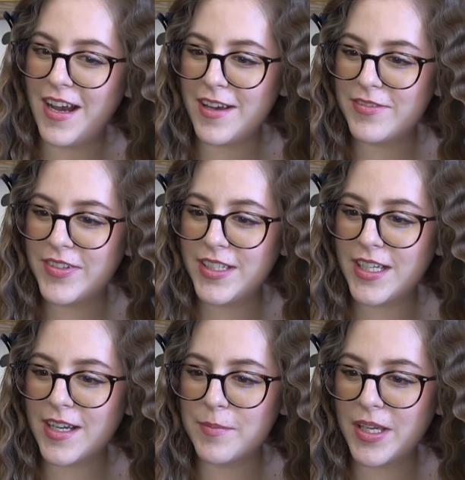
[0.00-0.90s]
I feel
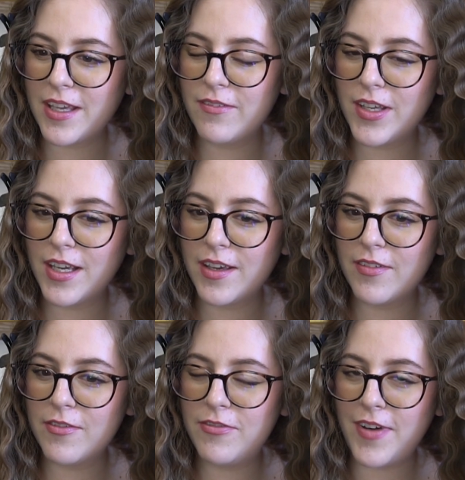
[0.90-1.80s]
like I'm giving
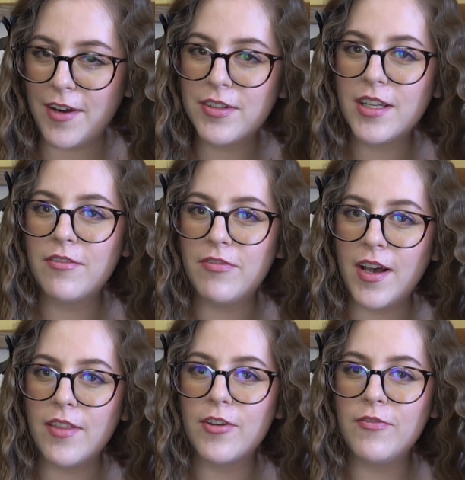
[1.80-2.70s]
founding
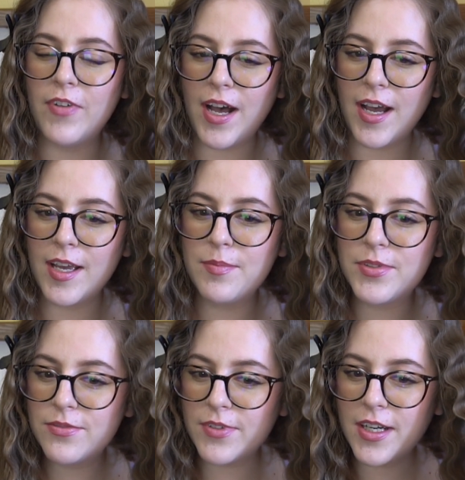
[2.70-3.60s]
father
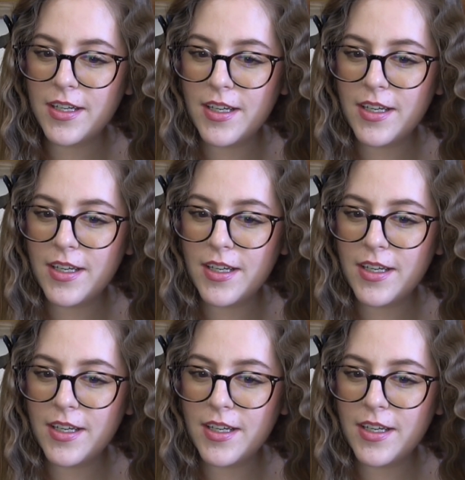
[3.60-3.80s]
vibes right